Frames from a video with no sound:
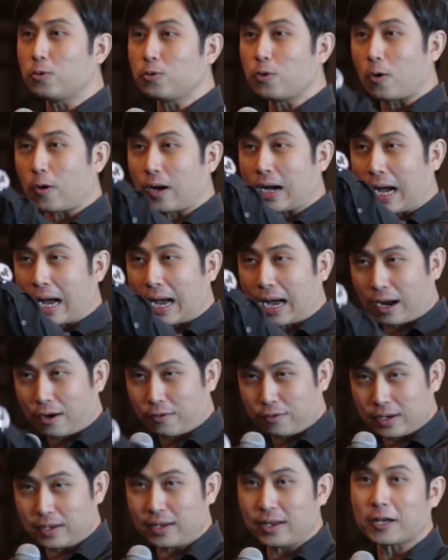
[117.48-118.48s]
hope you're
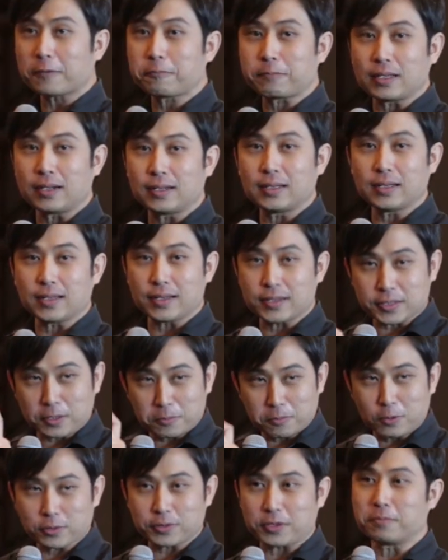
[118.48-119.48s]
tuning in and you're
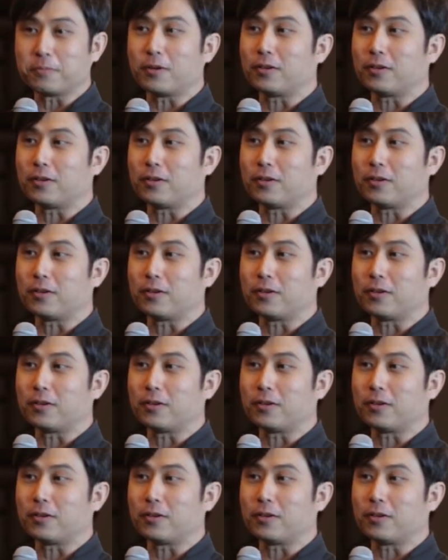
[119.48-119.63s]
seeing me,